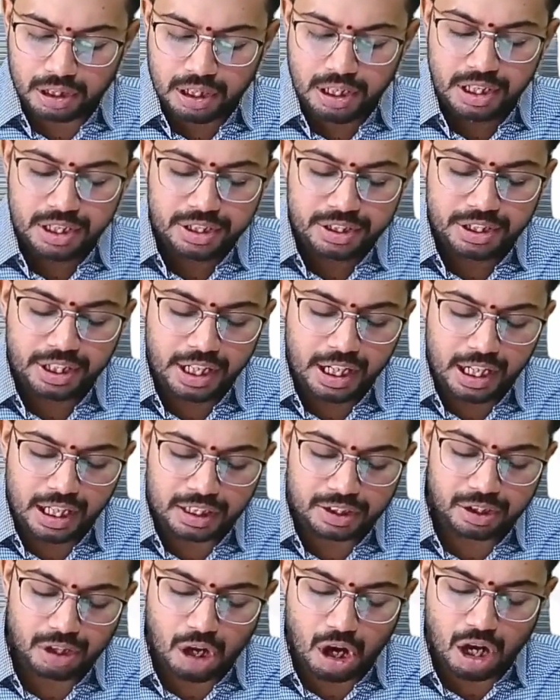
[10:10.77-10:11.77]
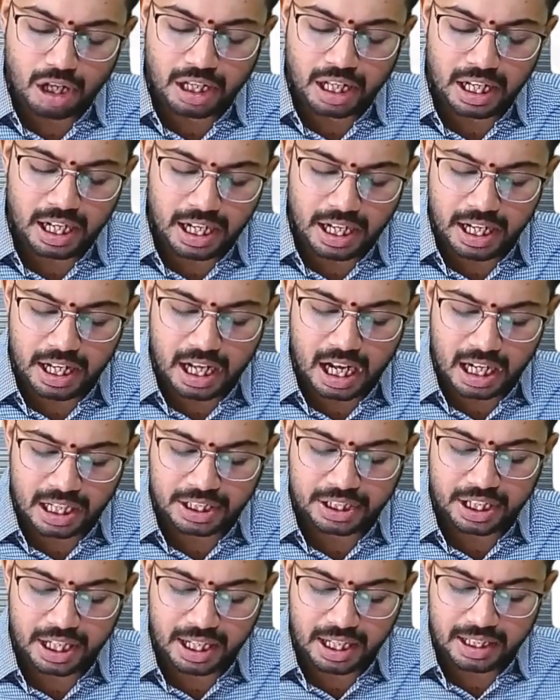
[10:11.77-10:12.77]
she is not in India,
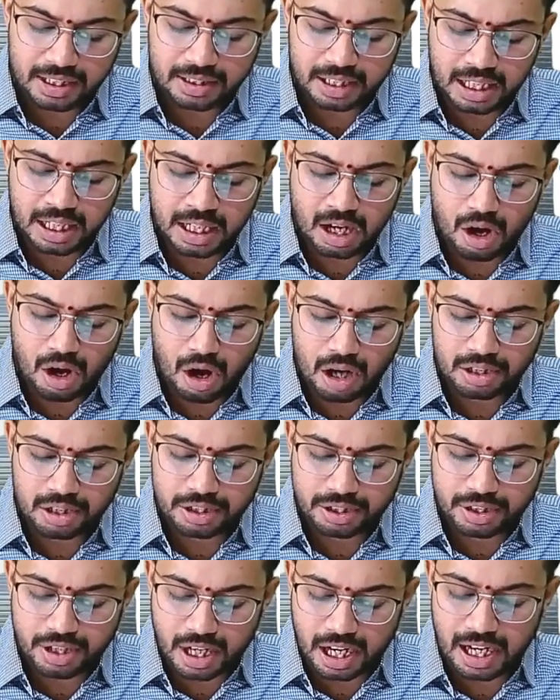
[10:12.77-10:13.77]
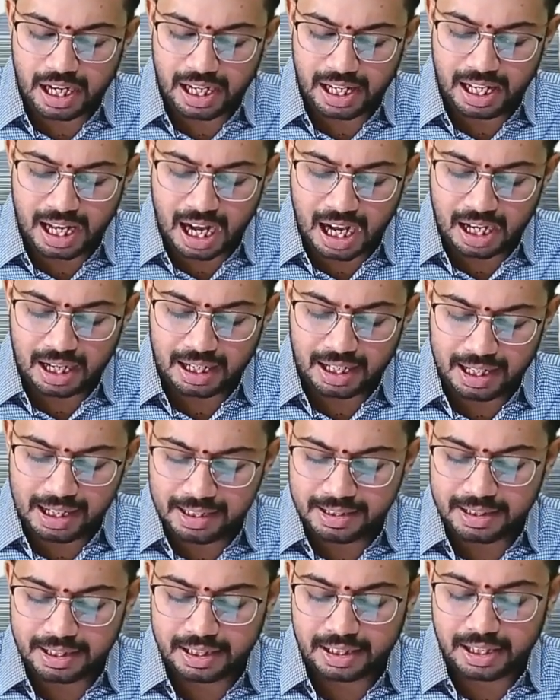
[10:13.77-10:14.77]
she is in Australia. Is
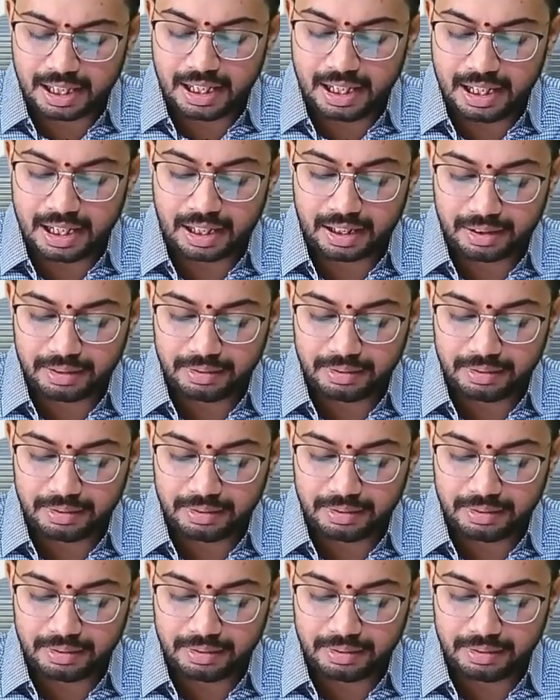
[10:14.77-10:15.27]
it clear?